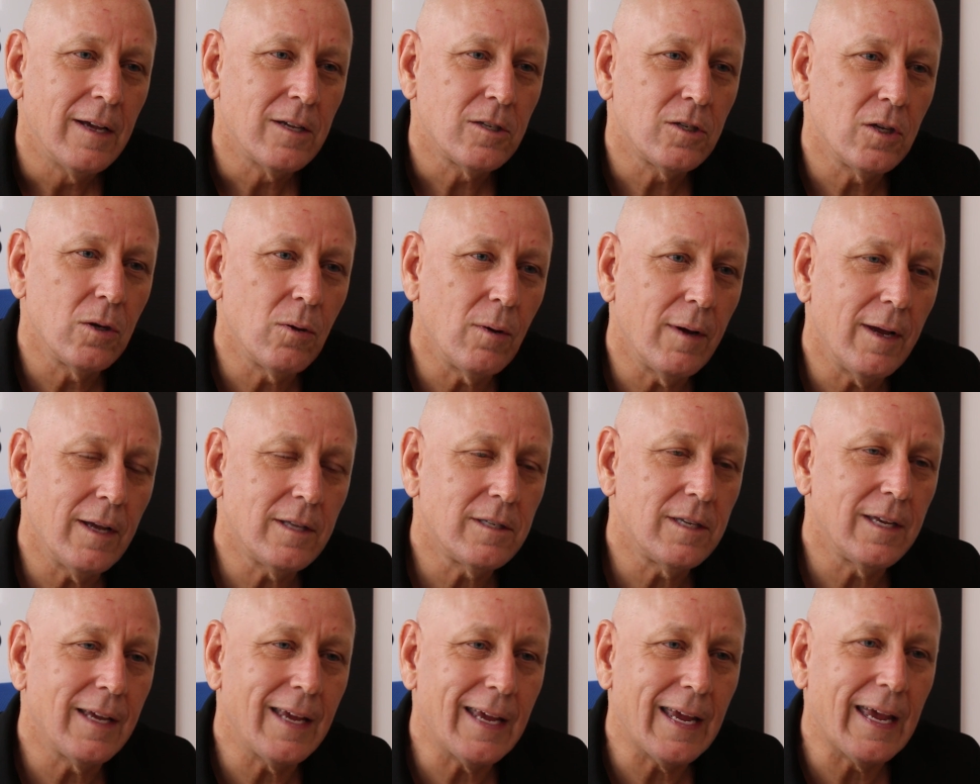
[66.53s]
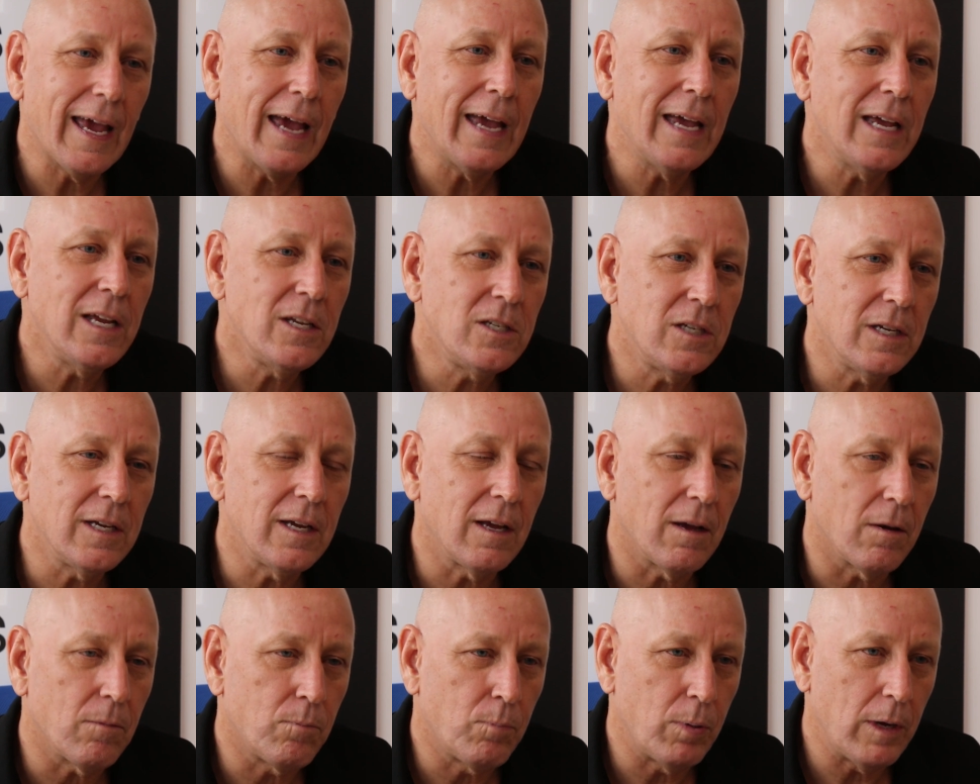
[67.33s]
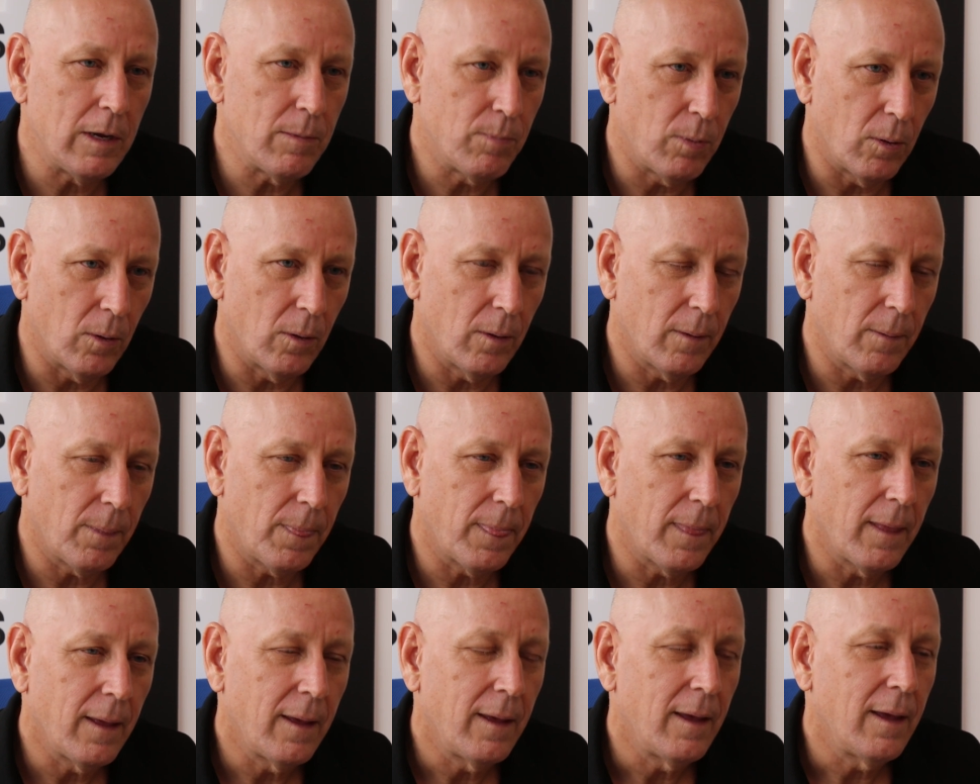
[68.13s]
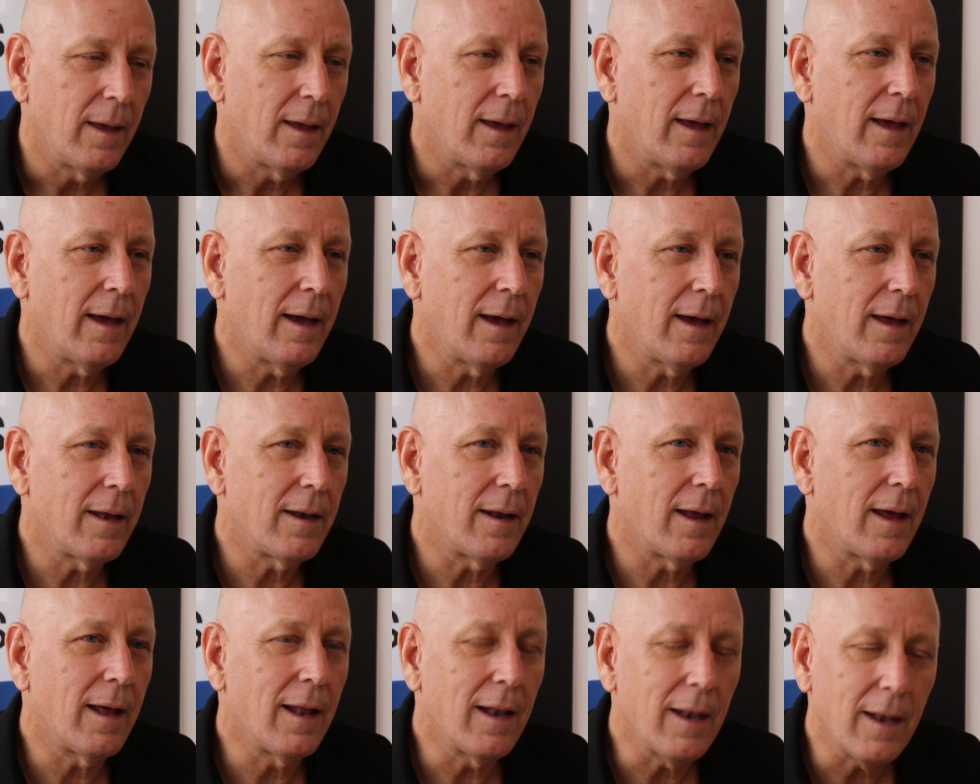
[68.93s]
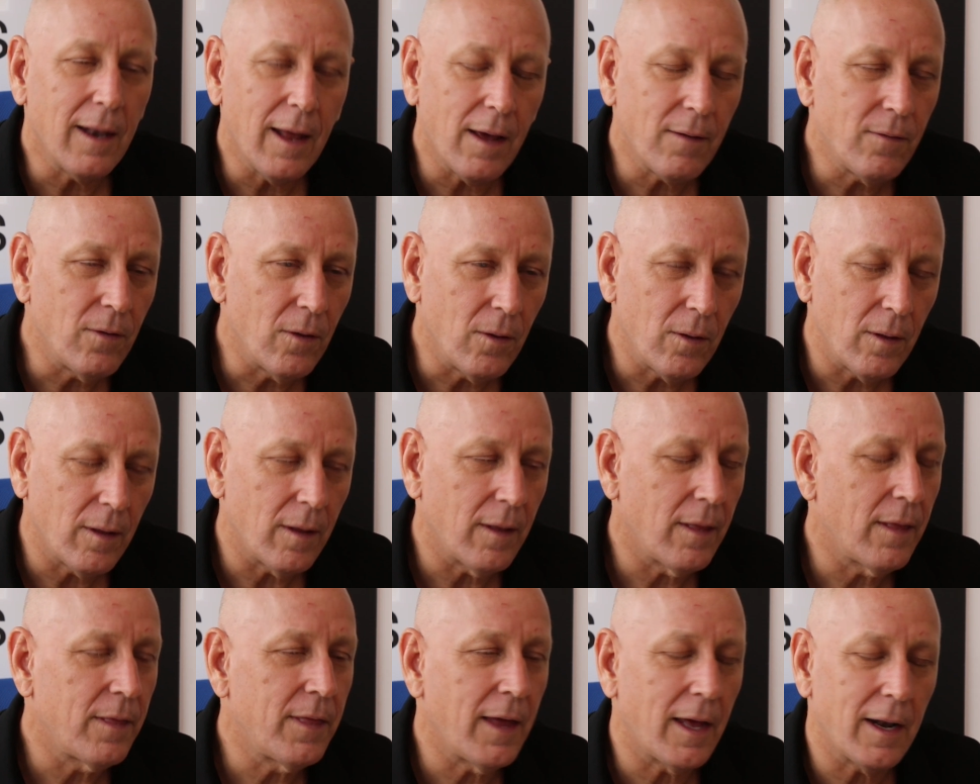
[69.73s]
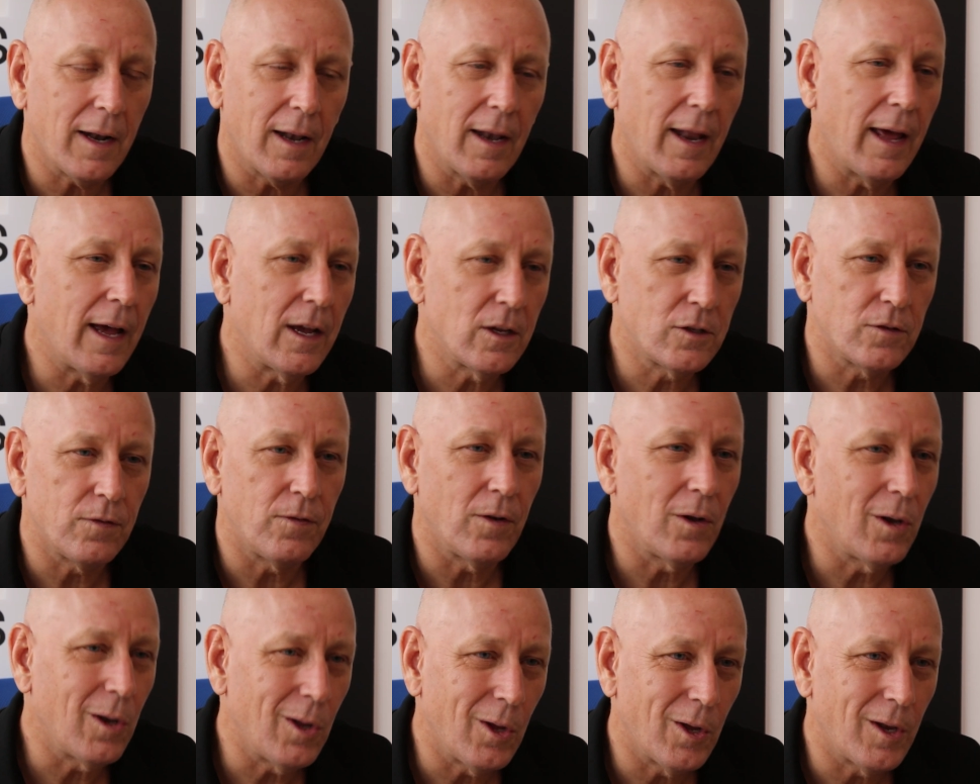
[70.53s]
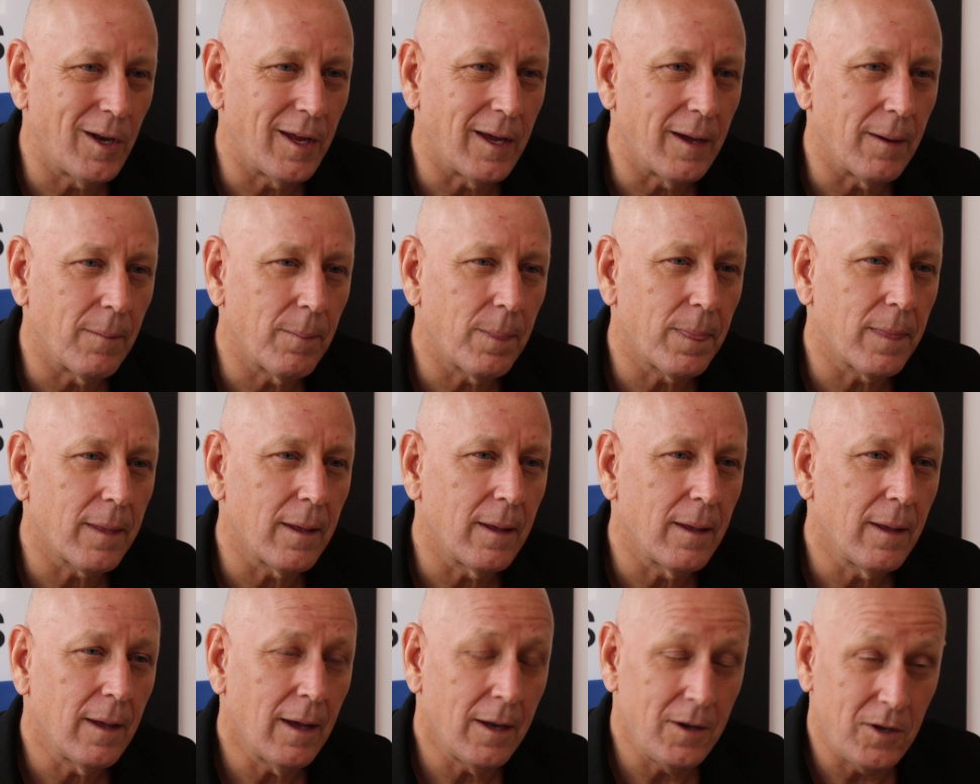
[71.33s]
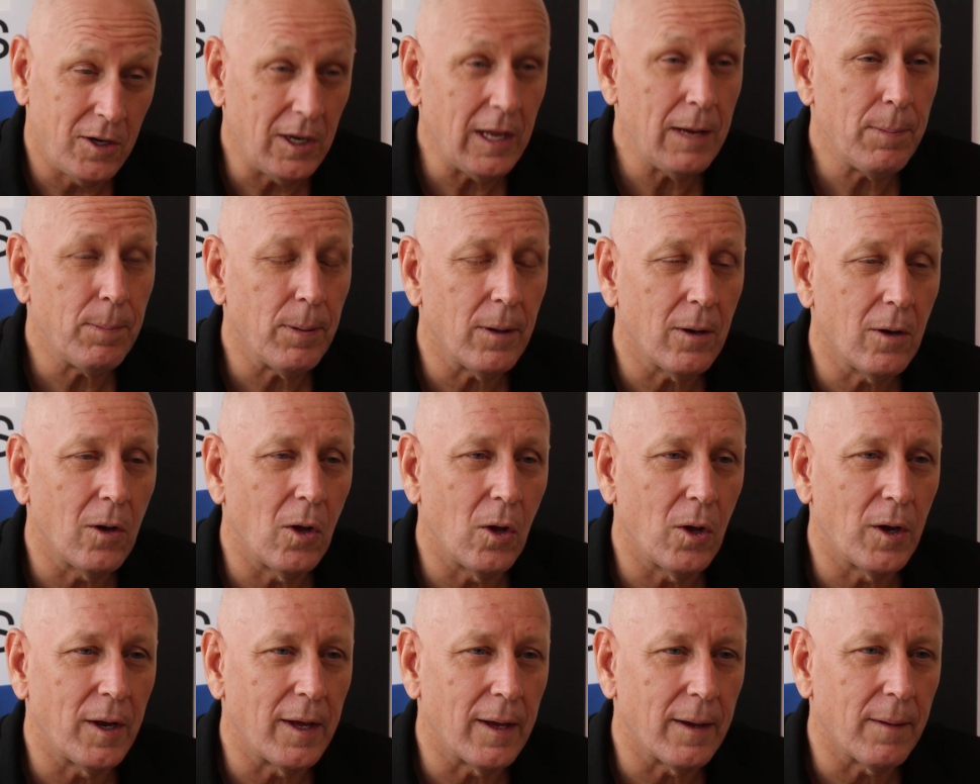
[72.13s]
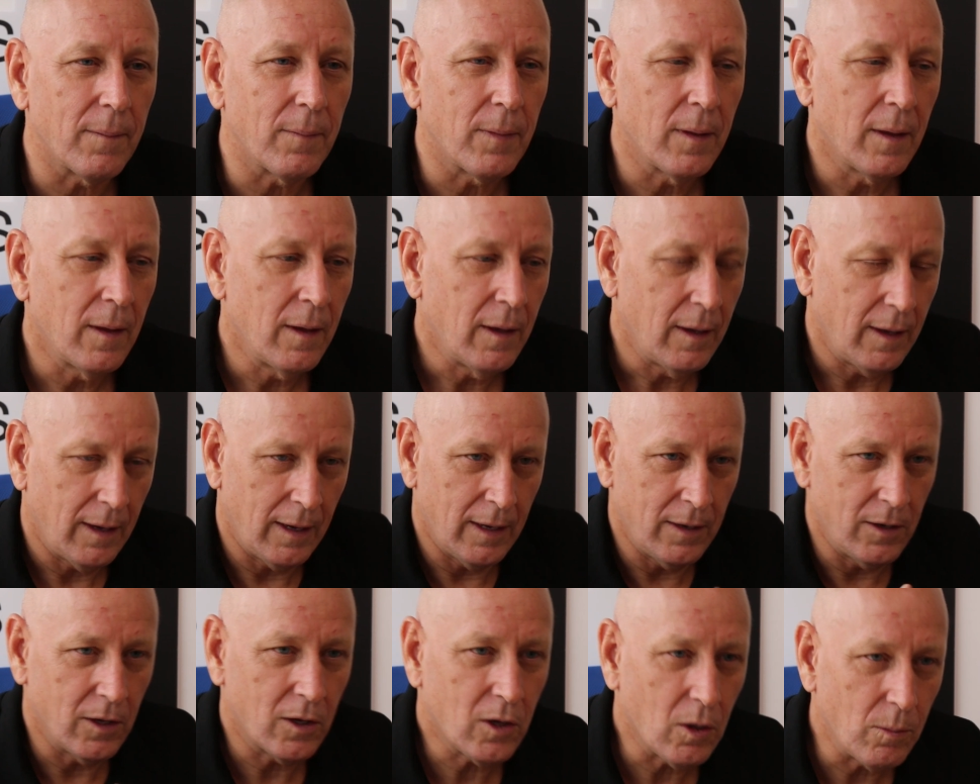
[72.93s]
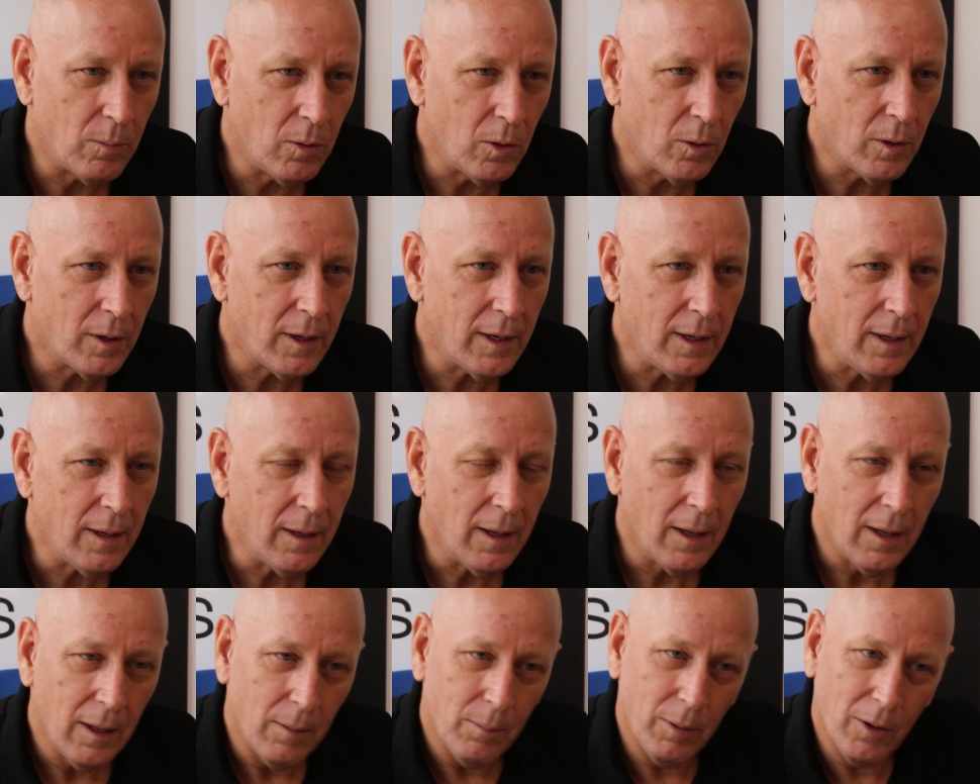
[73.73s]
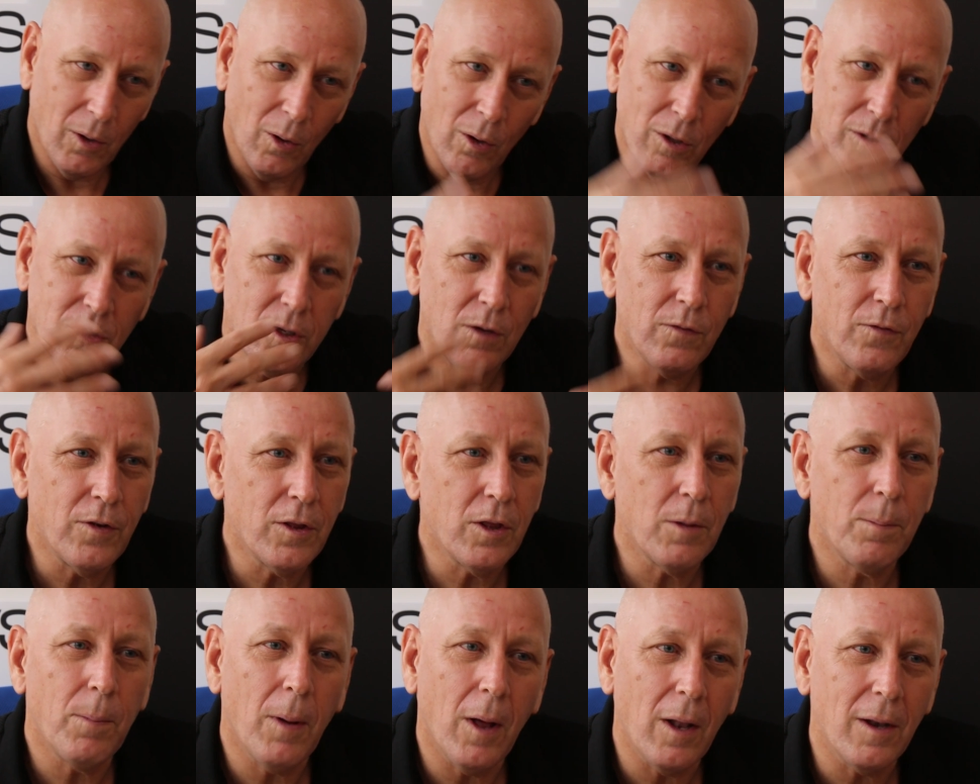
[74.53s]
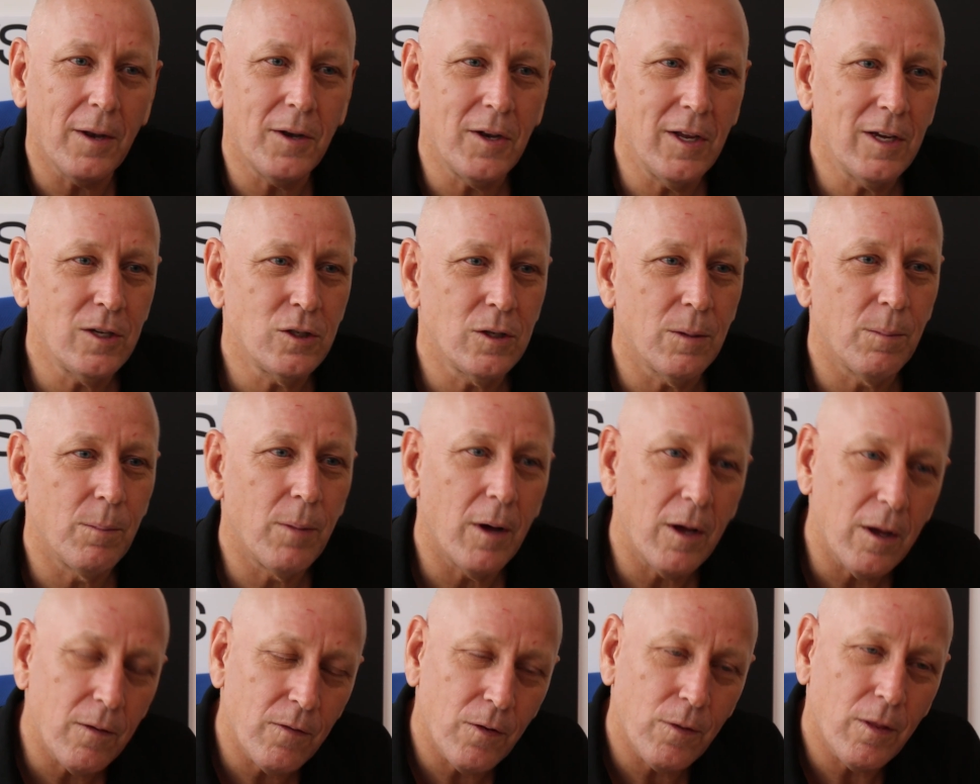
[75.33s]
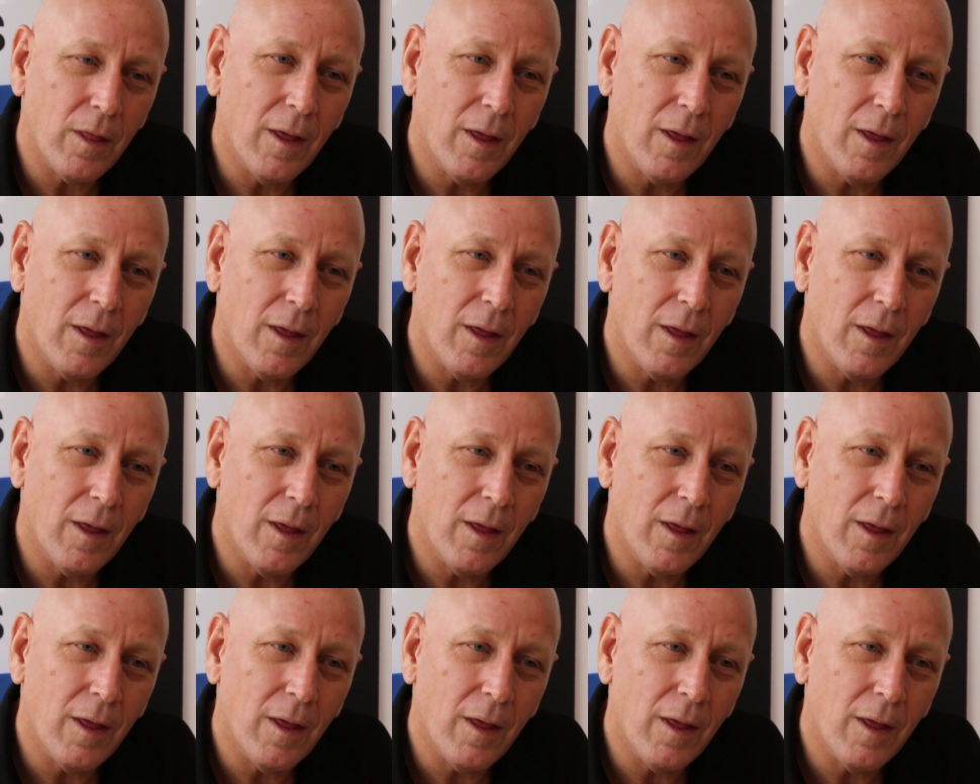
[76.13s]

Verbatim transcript: So it's engaging people at a level that allows for learning, a deep learning in the community, but also for the politician. By,